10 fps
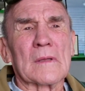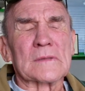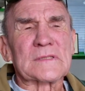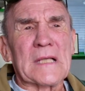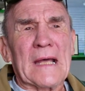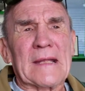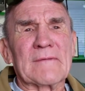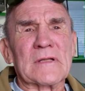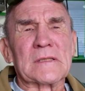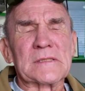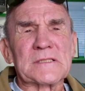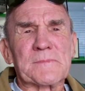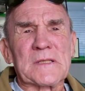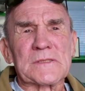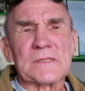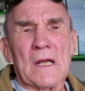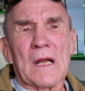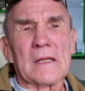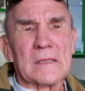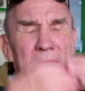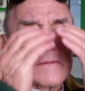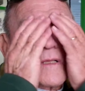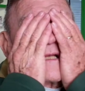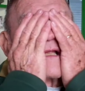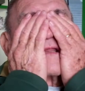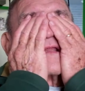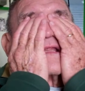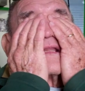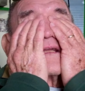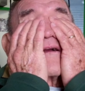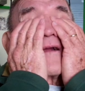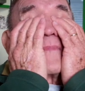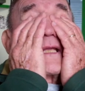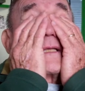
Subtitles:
skydiving had just been started. The Army